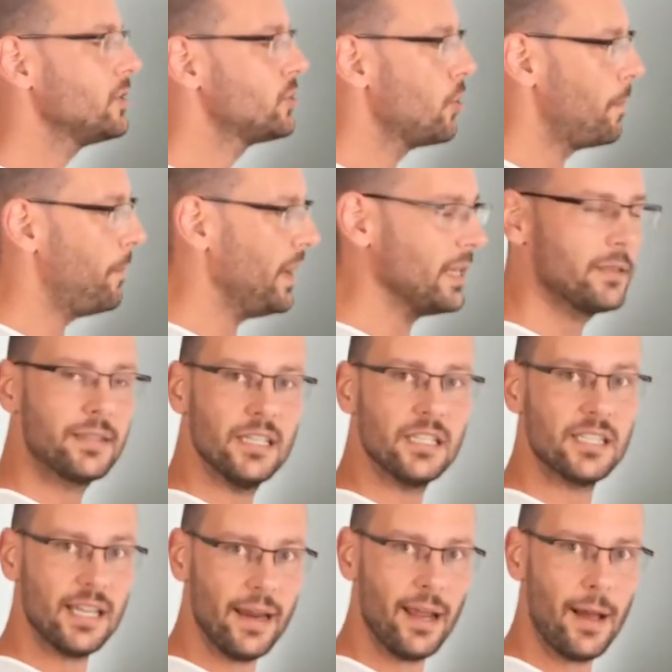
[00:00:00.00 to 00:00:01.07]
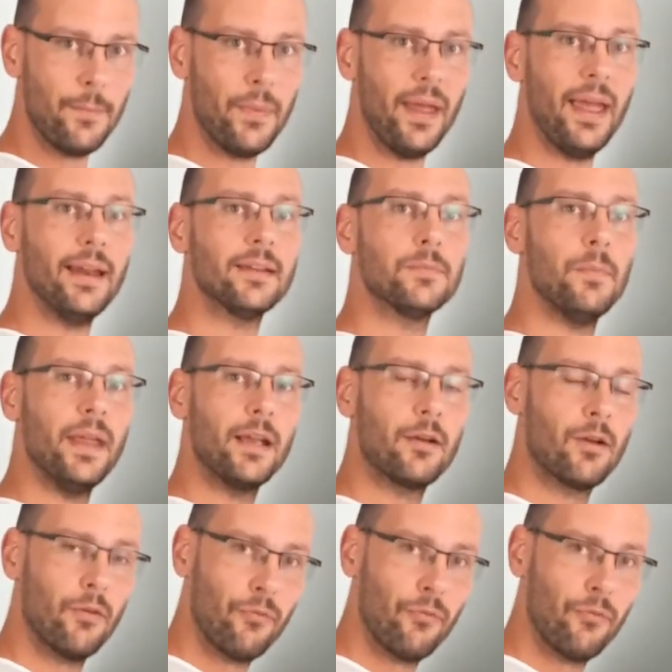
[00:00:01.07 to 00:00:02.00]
to build this setup and make